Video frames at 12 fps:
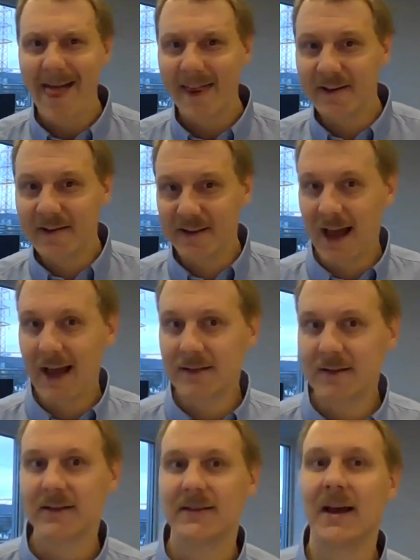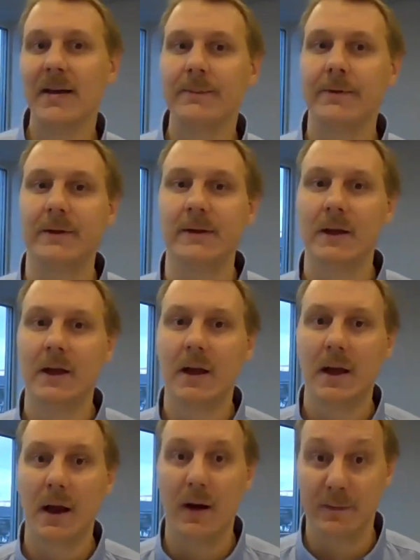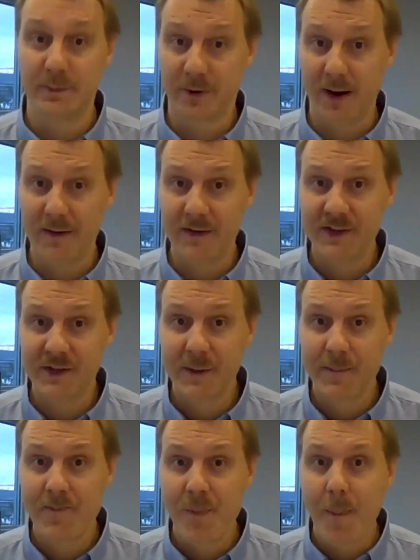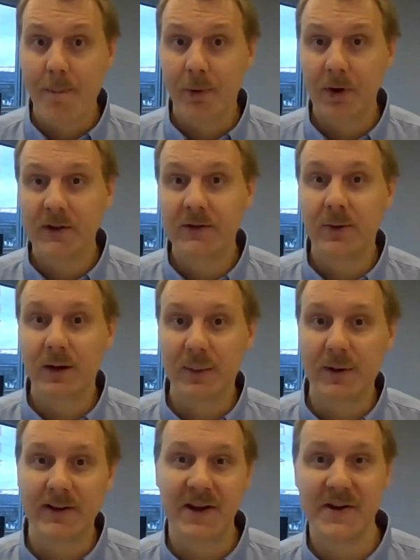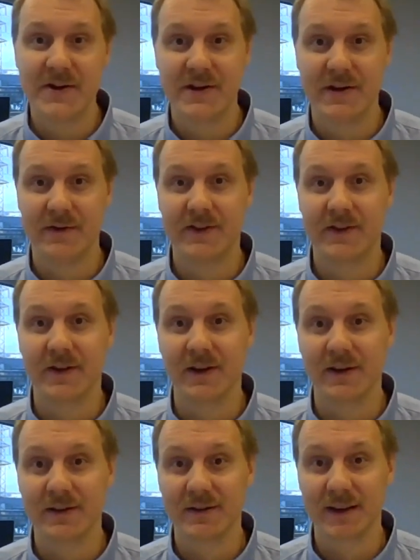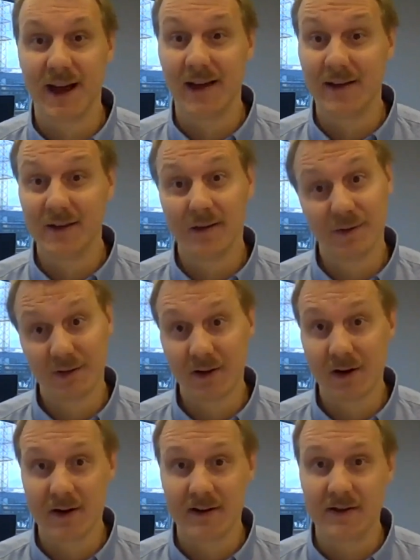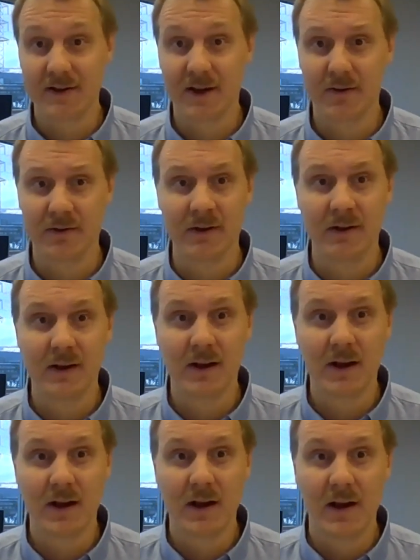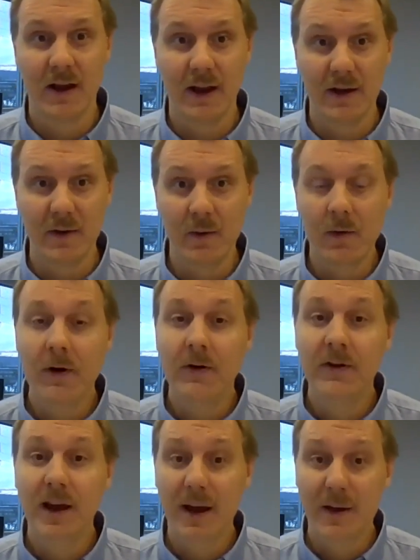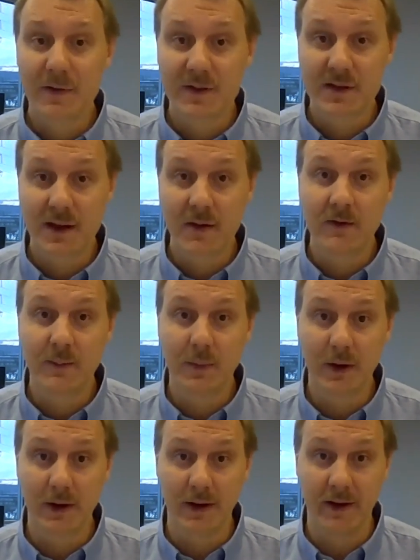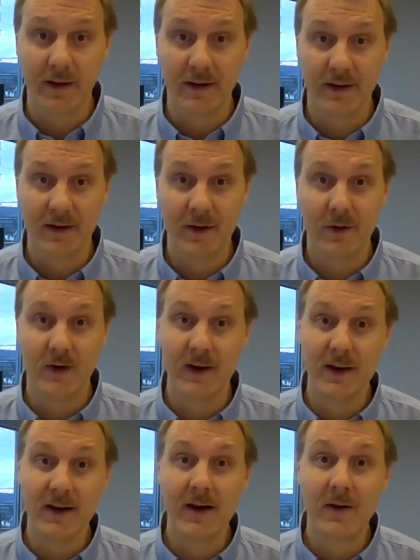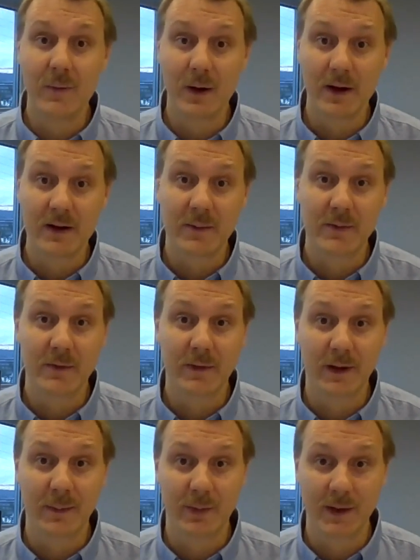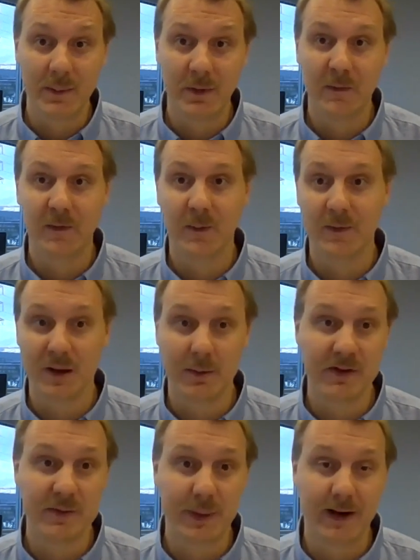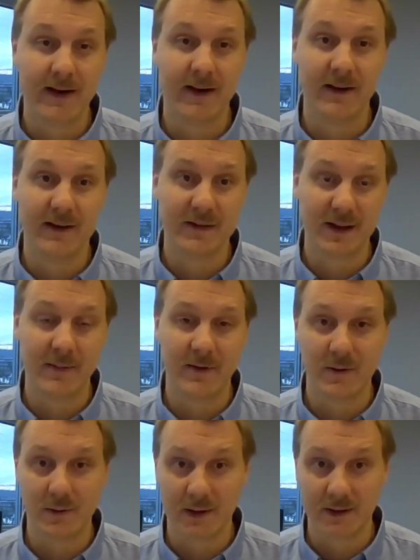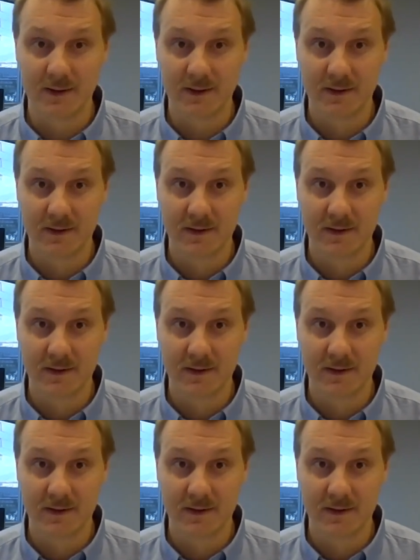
This last example of privacy points to a limitation of Starks and of Snarks in general. In order to have sound money, you need a way to prevent people from double spending the same coins.